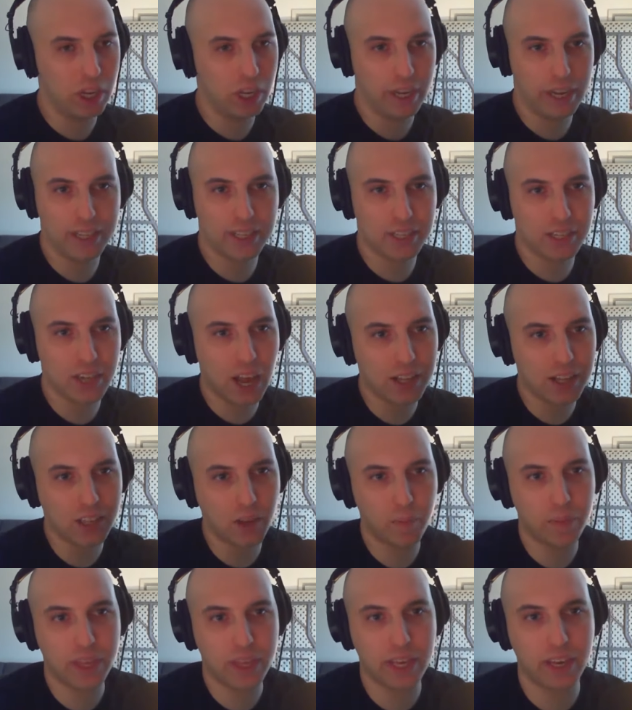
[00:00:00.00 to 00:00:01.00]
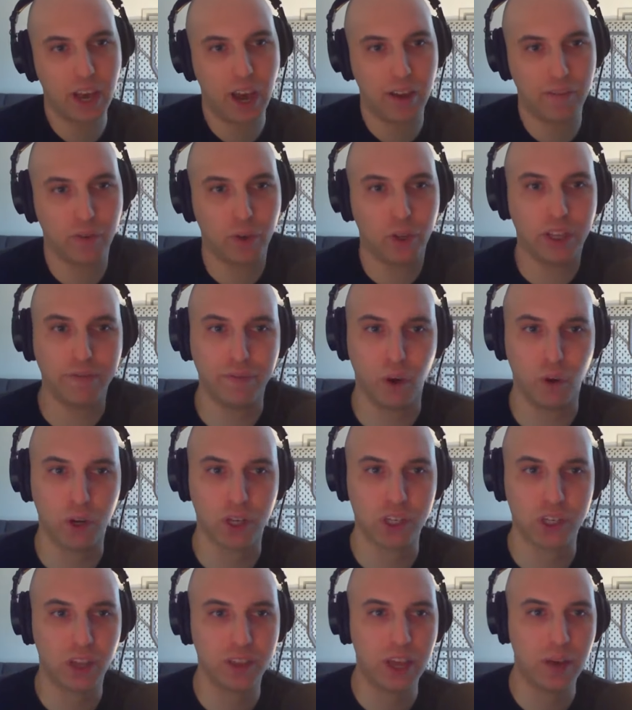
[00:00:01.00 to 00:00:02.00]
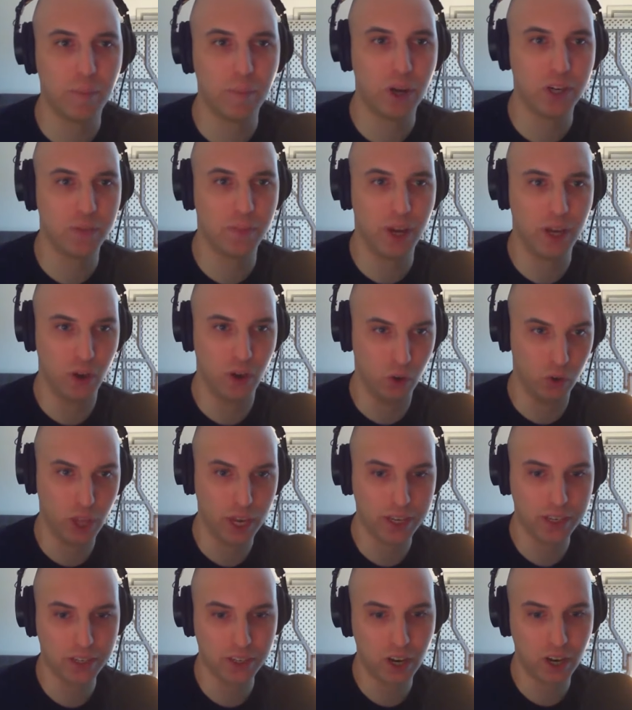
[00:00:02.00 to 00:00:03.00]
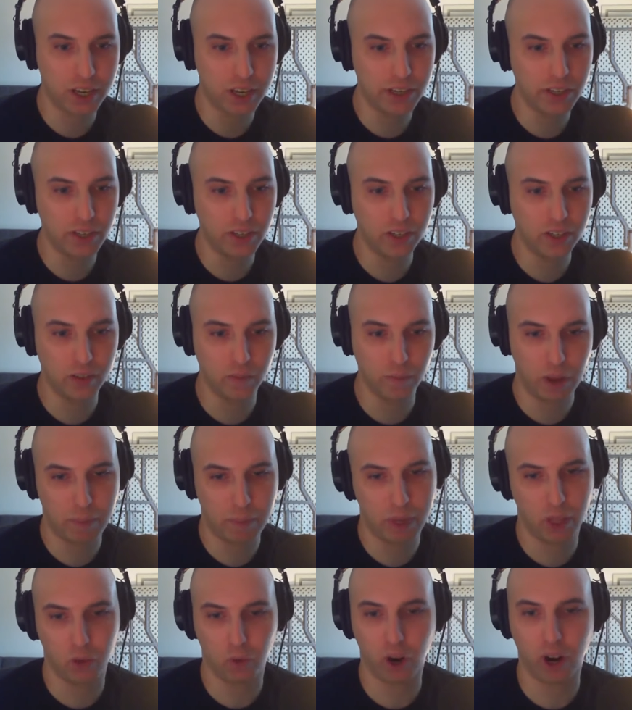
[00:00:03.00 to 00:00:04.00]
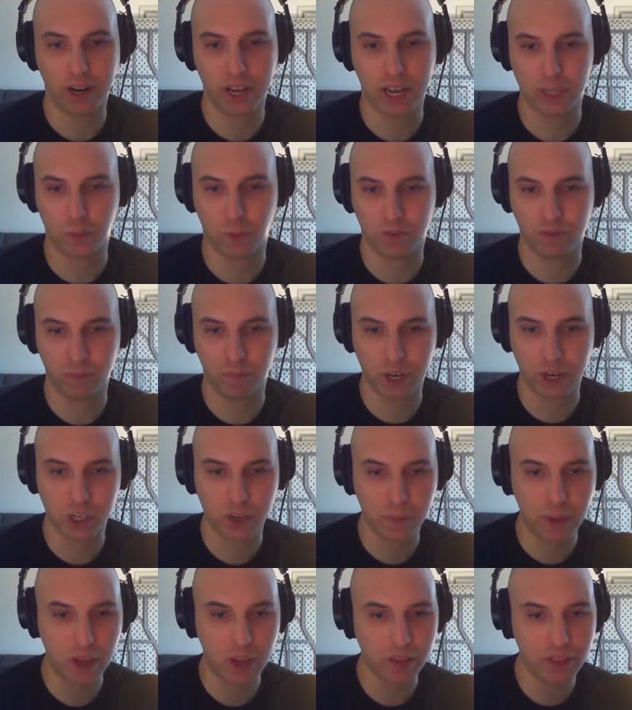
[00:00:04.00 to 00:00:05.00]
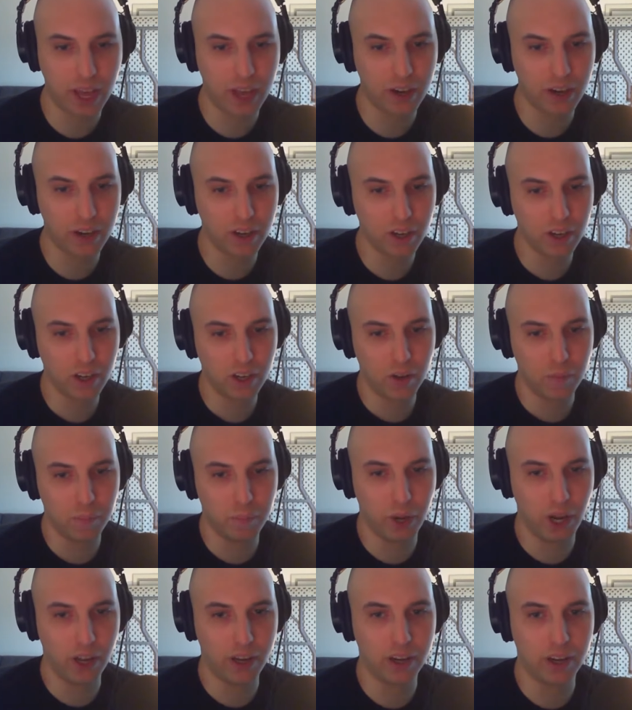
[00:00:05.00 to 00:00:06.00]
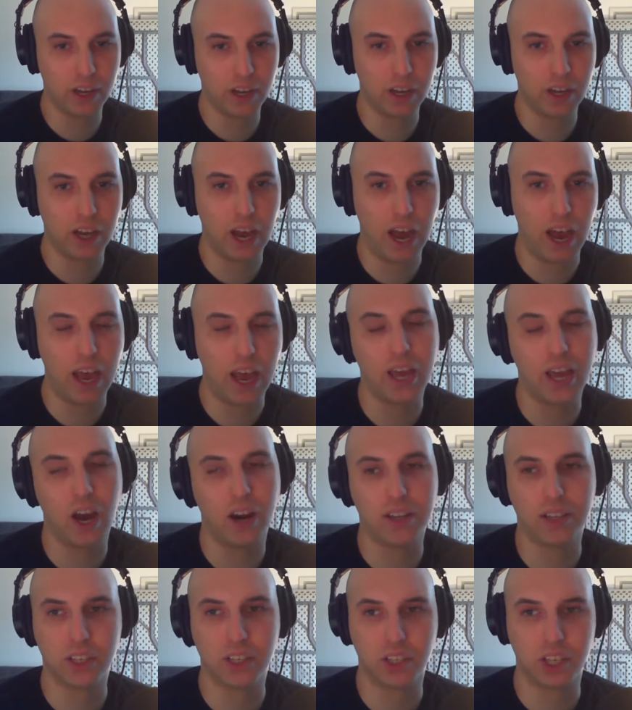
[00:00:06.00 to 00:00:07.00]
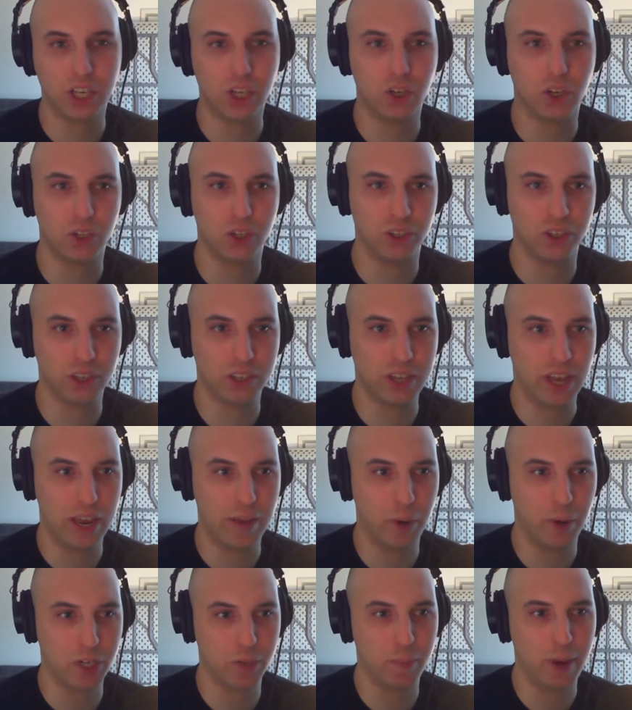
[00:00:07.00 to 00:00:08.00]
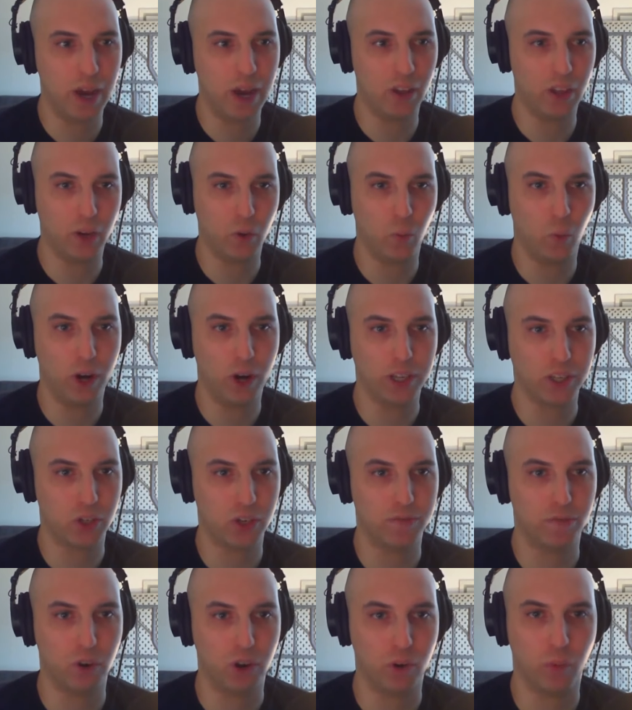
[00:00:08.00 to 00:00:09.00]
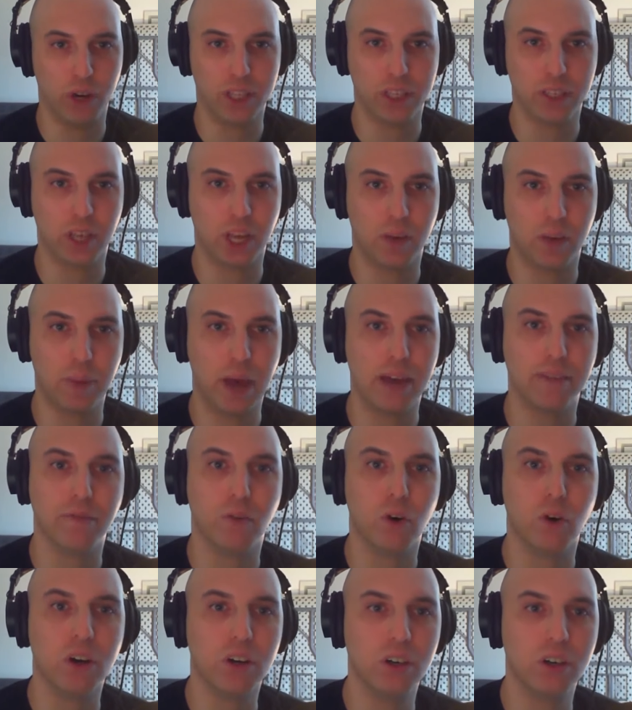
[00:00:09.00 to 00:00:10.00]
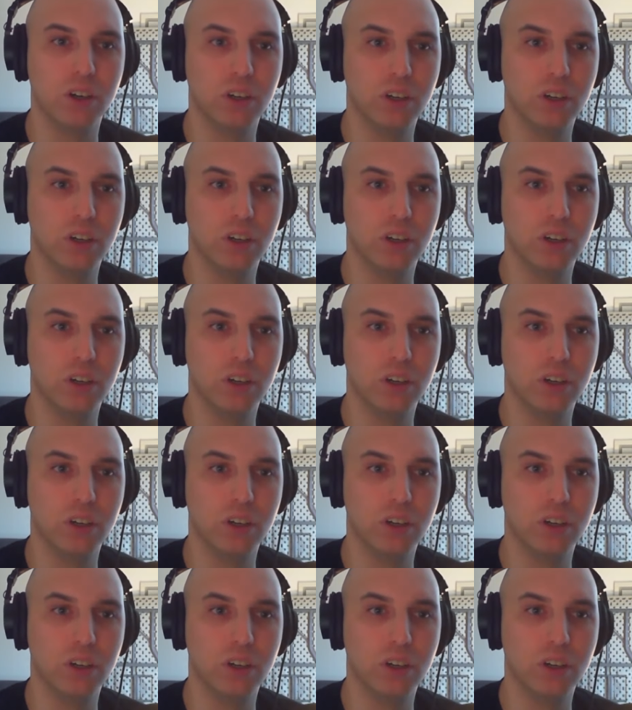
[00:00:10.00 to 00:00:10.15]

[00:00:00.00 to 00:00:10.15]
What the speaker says: It's not something I've really focused on that much in my own like studies. Maybe Laurent has more information about that, but I honestly couldn't say much about like what it's good for and what it's like bad for.